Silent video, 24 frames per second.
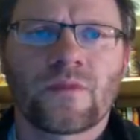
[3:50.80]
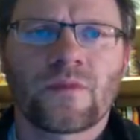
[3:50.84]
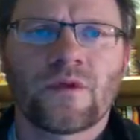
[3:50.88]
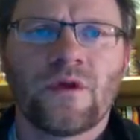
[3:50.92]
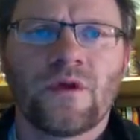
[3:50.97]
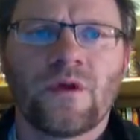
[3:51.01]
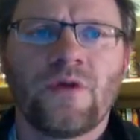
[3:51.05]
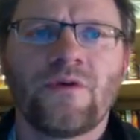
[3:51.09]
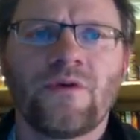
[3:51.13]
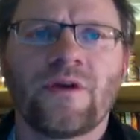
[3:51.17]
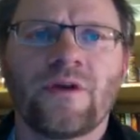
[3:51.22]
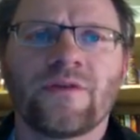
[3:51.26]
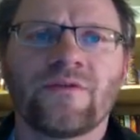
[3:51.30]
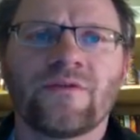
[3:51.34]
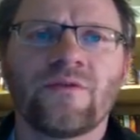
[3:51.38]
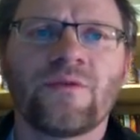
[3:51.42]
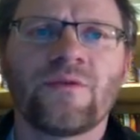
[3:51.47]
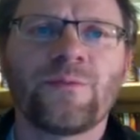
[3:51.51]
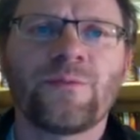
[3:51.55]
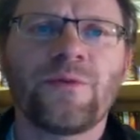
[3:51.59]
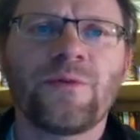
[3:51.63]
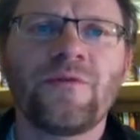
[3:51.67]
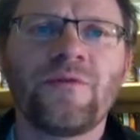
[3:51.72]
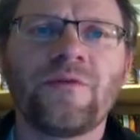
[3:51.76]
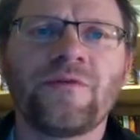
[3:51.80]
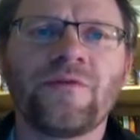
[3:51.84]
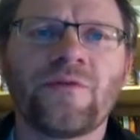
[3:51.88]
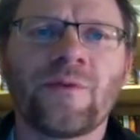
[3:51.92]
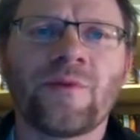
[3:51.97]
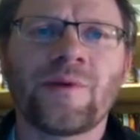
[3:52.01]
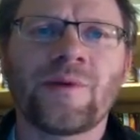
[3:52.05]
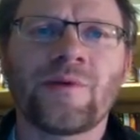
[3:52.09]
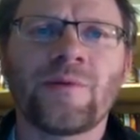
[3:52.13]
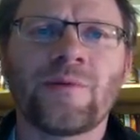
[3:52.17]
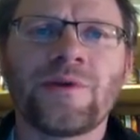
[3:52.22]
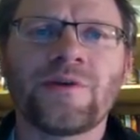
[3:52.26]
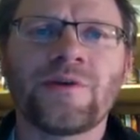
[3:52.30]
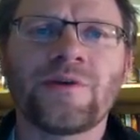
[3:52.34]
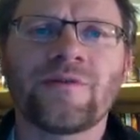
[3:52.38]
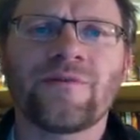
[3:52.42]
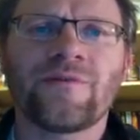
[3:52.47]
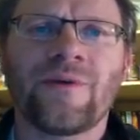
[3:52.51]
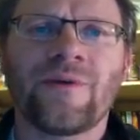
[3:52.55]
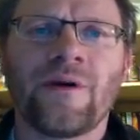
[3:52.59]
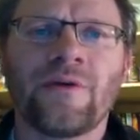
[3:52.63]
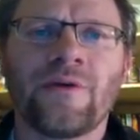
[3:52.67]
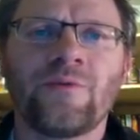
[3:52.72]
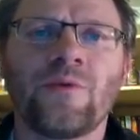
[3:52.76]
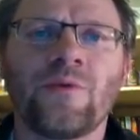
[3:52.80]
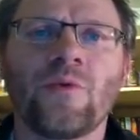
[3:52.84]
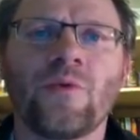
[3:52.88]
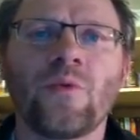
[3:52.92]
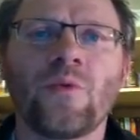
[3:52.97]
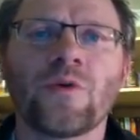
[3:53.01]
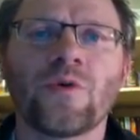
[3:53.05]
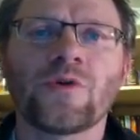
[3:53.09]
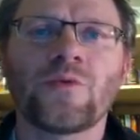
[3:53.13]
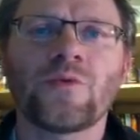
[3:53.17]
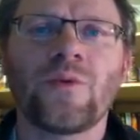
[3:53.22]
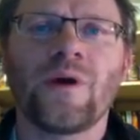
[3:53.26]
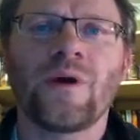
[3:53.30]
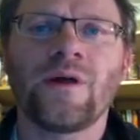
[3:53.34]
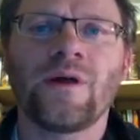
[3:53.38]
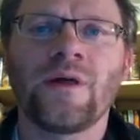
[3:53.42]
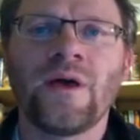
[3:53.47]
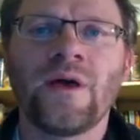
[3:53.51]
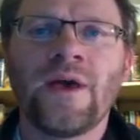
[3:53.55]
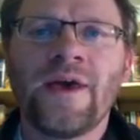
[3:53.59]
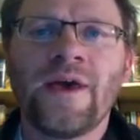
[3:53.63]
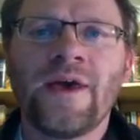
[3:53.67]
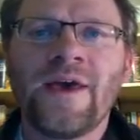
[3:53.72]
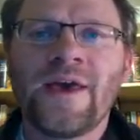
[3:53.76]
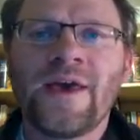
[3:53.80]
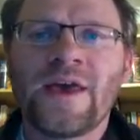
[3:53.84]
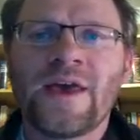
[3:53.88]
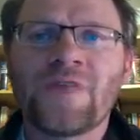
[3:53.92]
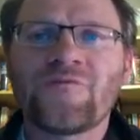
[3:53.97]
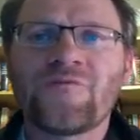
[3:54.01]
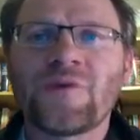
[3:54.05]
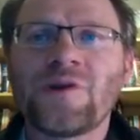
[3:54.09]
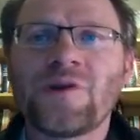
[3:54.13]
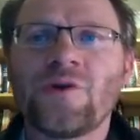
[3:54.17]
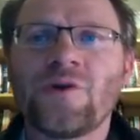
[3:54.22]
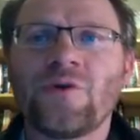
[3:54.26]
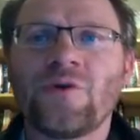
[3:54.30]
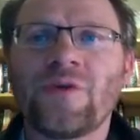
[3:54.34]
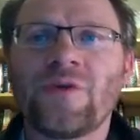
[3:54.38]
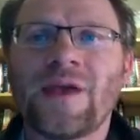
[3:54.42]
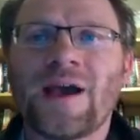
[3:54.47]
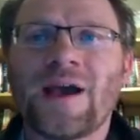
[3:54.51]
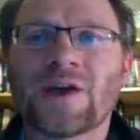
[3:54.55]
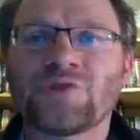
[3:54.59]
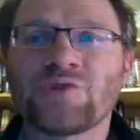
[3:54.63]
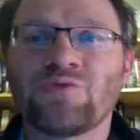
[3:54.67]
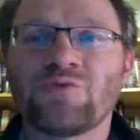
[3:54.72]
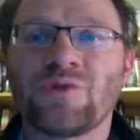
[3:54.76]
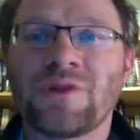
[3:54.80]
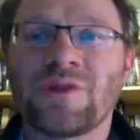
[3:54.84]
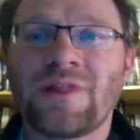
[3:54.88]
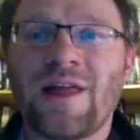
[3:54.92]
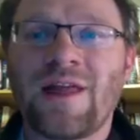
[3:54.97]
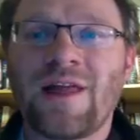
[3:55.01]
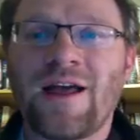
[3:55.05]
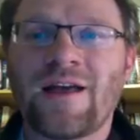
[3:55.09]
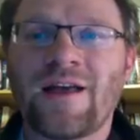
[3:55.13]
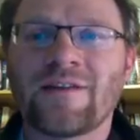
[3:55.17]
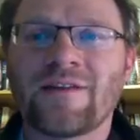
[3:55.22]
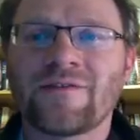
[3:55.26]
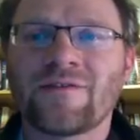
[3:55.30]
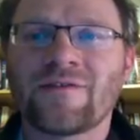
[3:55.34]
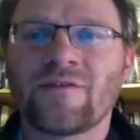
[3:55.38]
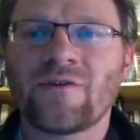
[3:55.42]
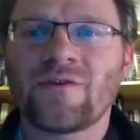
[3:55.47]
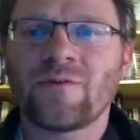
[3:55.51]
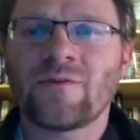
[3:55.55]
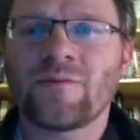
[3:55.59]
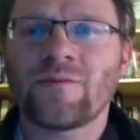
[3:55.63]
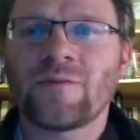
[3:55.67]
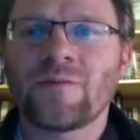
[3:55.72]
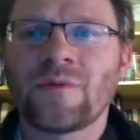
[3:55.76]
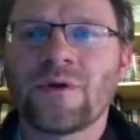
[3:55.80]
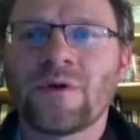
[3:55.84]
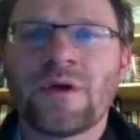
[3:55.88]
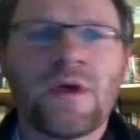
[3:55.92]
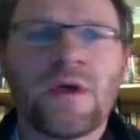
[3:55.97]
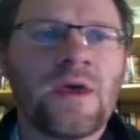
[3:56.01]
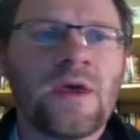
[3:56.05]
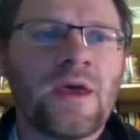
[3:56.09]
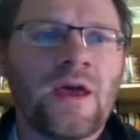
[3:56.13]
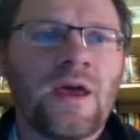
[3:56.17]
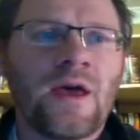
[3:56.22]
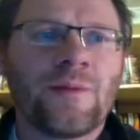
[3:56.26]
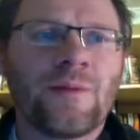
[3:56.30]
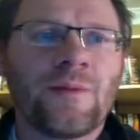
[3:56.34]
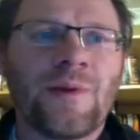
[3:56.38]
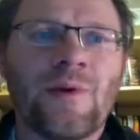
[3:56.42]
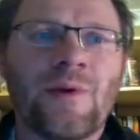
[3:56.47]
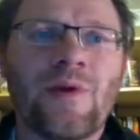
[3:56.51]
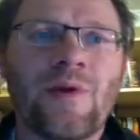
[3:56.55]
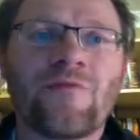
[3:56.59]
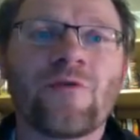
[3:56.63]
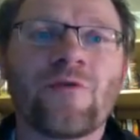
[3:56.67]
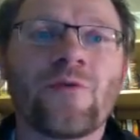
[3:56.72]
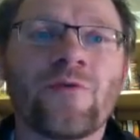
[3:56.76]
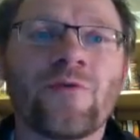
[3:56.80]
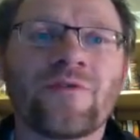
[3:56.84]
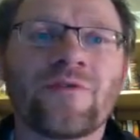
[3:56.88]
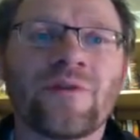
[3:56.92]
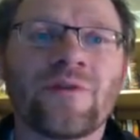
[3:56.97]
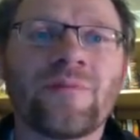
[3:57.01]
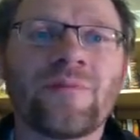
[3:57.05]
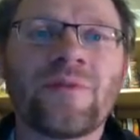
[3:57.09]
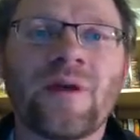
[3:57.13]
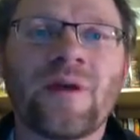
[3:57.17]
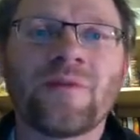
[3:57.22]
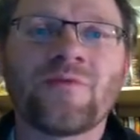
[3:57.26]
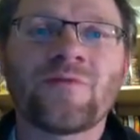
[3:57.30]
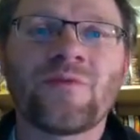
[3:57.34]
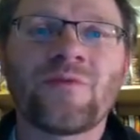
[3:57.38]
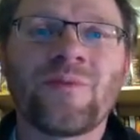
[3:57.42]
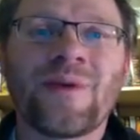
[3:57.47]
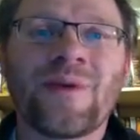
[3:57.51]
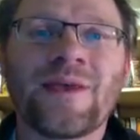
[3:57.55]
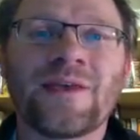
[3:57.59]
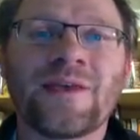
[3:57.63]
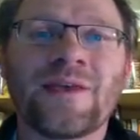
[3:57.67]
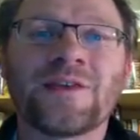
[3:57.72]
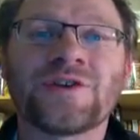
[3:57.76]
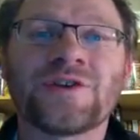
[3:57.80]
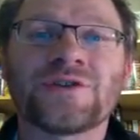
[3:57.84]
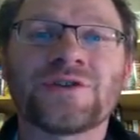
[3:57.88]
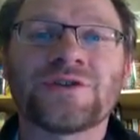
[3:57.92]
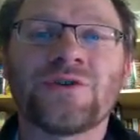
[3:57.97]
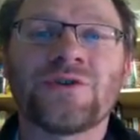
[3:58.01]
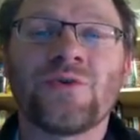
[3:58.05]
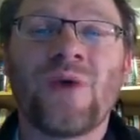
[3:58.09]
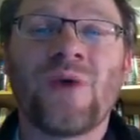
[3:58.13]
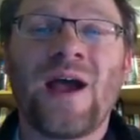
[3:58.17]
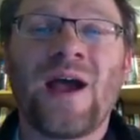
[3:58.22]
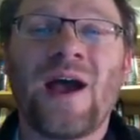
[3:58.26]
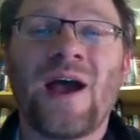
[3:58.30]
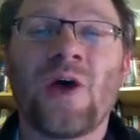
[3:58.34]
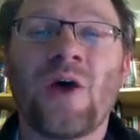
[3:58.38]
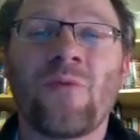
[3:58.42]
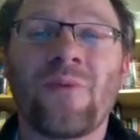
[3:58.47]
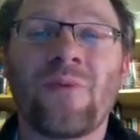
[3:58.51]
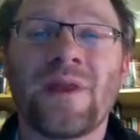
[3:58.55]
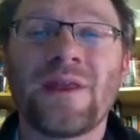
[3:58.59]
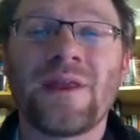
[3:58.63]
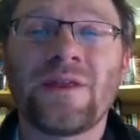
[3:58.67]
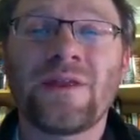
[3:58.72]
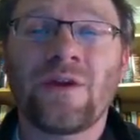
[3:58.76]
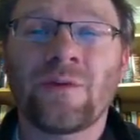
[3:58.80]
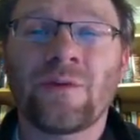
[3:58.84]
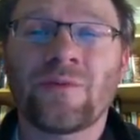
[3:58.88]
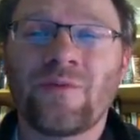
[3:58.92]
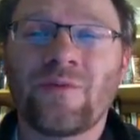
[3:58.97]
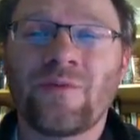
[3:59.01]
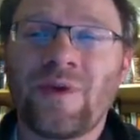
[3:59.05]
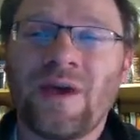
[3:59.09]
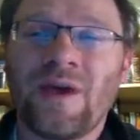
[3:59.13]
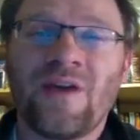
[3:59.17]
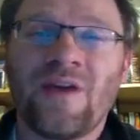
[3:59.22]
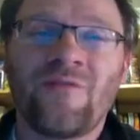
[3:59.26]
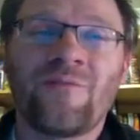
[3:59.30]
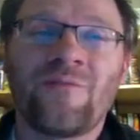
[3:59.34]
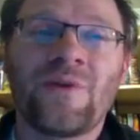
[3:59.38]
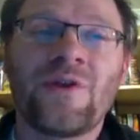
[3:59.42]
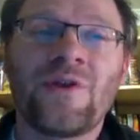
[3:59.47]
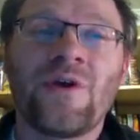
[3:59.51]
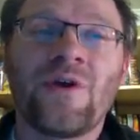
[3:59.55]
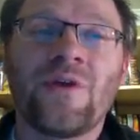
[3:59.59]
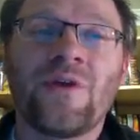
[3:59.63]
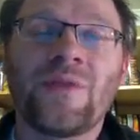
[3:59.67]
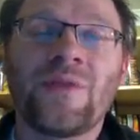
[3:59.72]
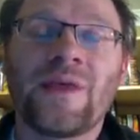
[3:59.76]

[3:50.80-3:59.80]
All right, so the previous formula we just found will work well if we know the actual last term. However, sometimes we may just know how many terms we have, but not the